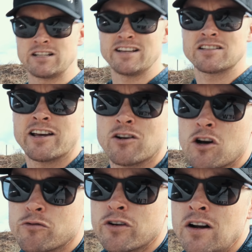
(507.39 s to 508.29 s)
Let's head on
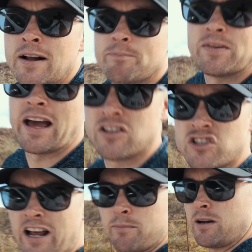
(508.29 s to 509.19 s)
over and
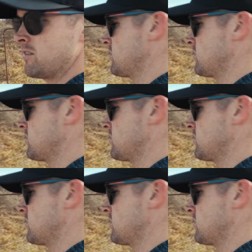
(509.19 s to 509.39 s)
chat about